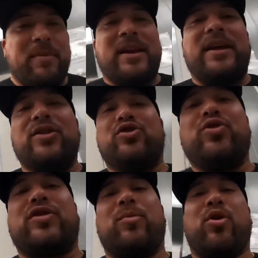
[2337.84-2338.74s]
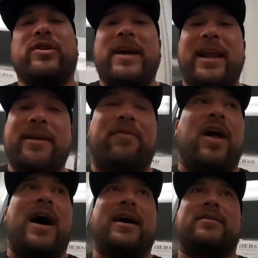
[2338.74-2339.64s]
me to do some more daily
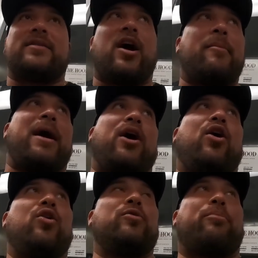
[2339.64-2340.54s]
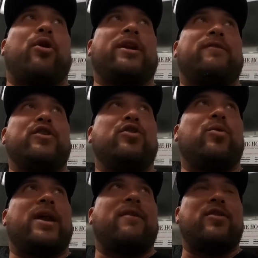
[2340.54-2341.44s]
vlogs on my own point of view,
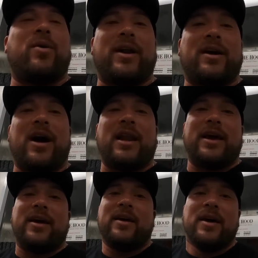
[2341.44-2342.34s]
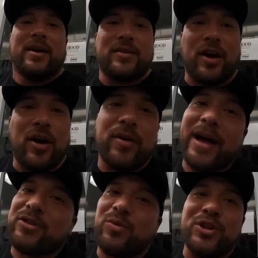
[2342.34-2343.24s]
whatever you want to call it. So
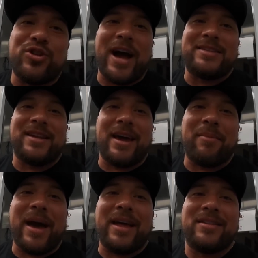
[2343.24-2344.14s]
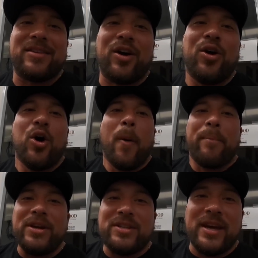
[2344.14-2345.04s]
that's what we tried today, man. So
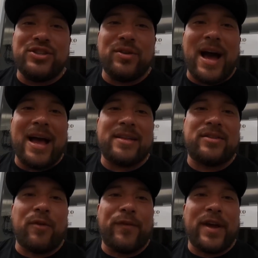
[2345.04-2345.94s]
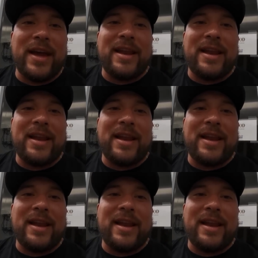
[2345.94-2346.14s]
appreciate you guys. Don't forget,